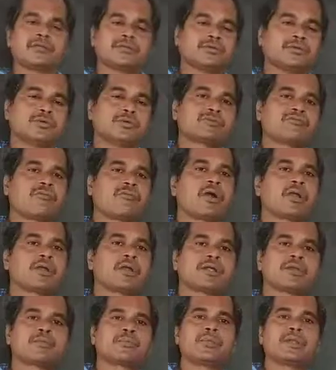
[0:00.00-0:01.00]
Those
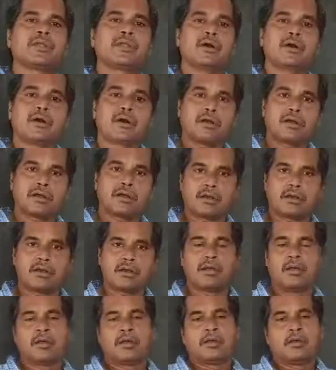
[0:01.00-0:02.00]
watermelon
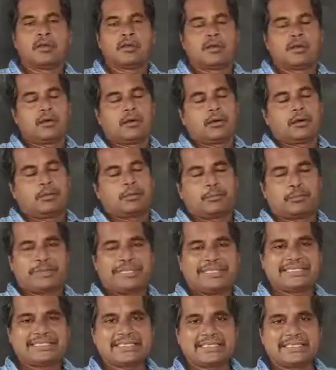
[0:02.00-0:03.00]

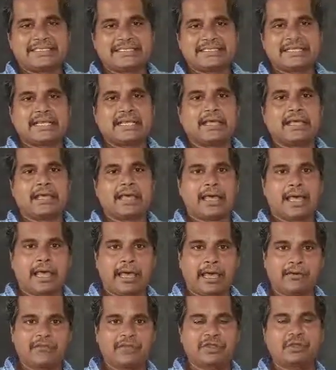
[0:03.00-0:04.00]
pieces
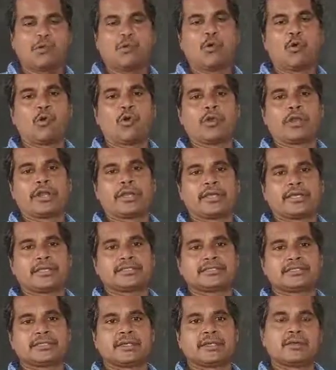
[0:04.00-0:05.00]
having coldness